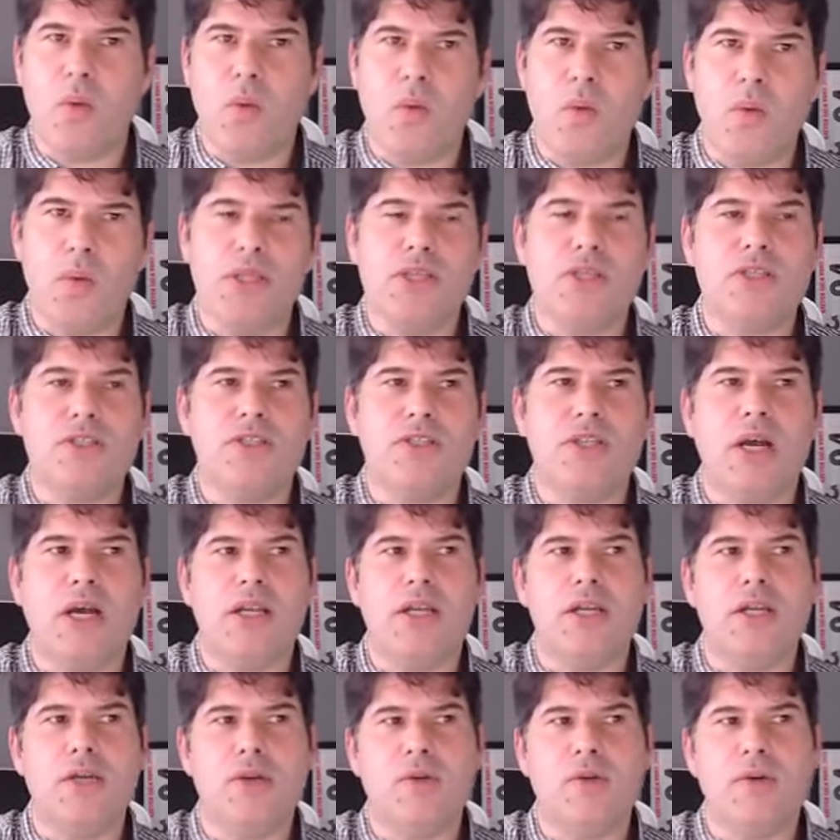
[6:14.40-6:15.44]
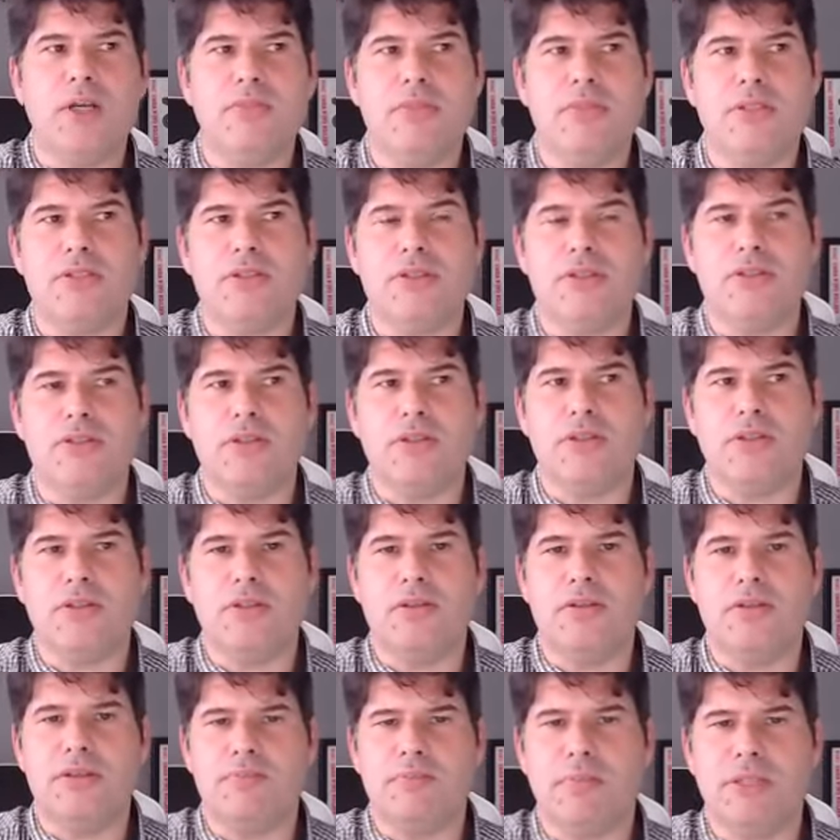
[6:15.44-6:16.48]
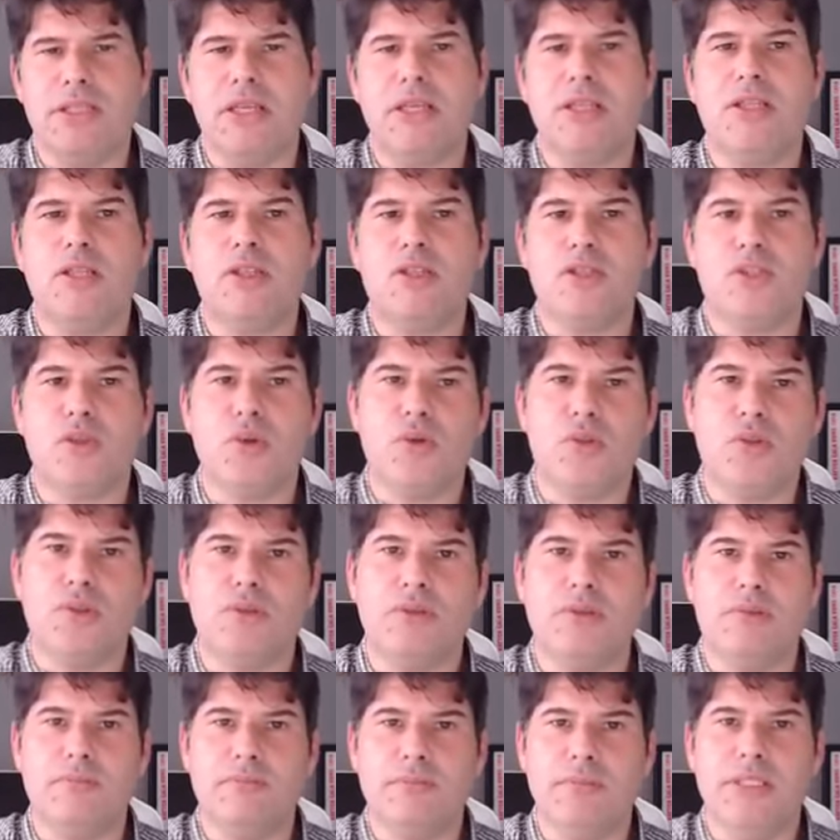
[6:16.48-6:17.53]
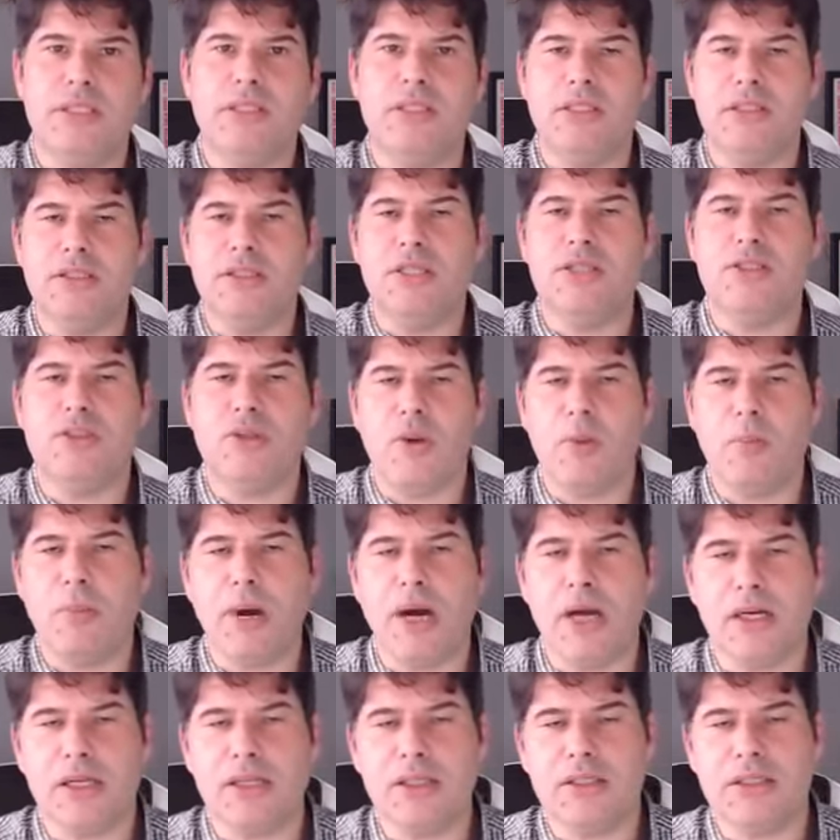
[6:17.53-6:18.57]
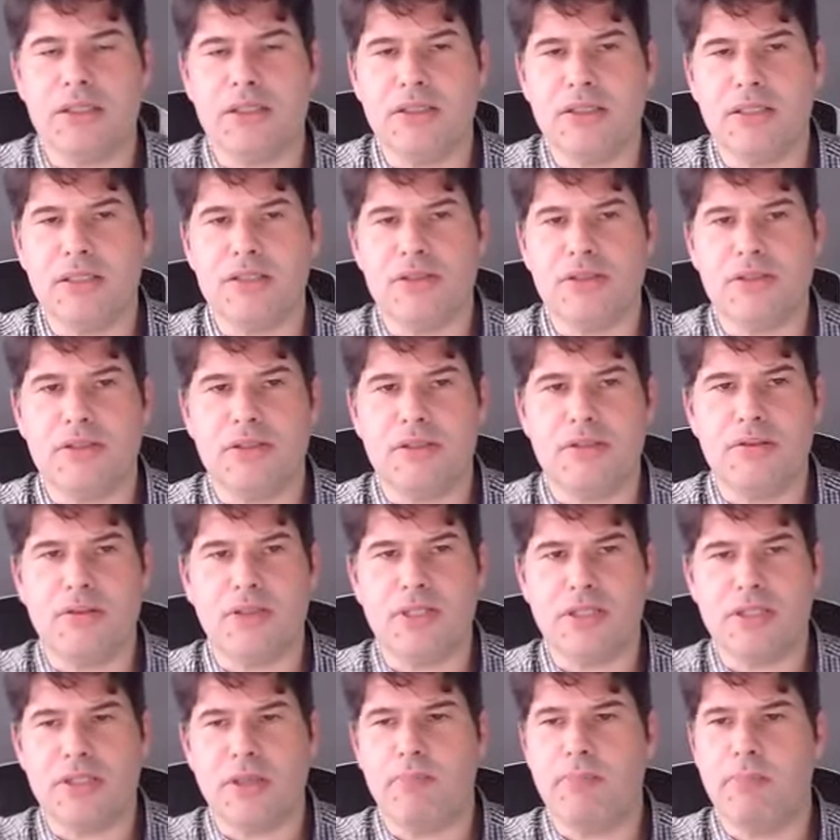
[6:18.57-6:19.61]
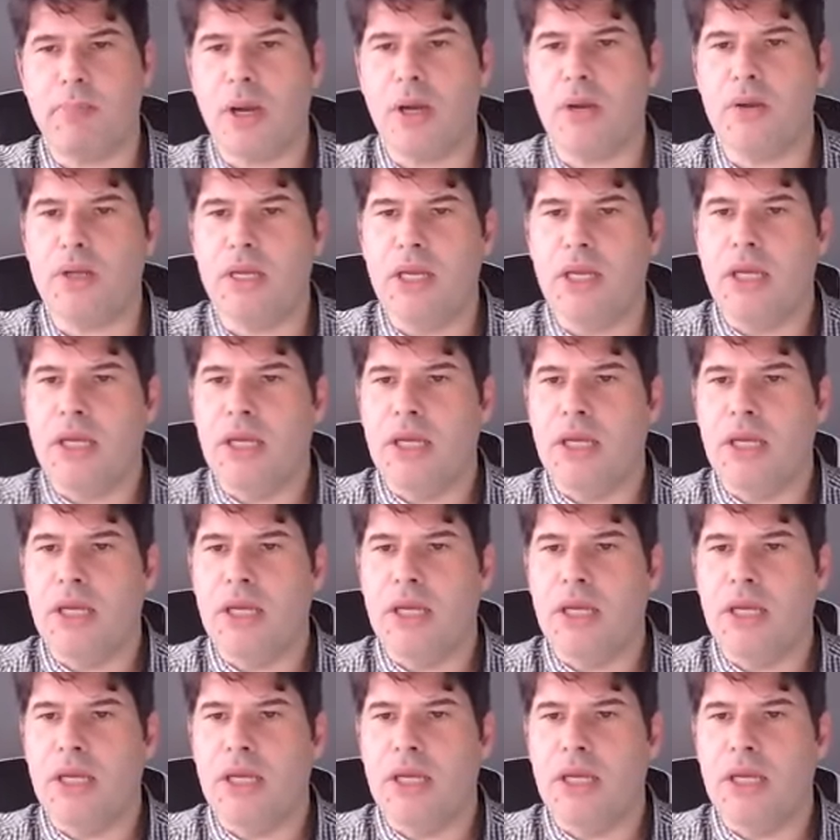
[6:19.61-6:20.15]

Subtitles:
when you're starting and growing a business, particularly in social media and digital marketing, it's about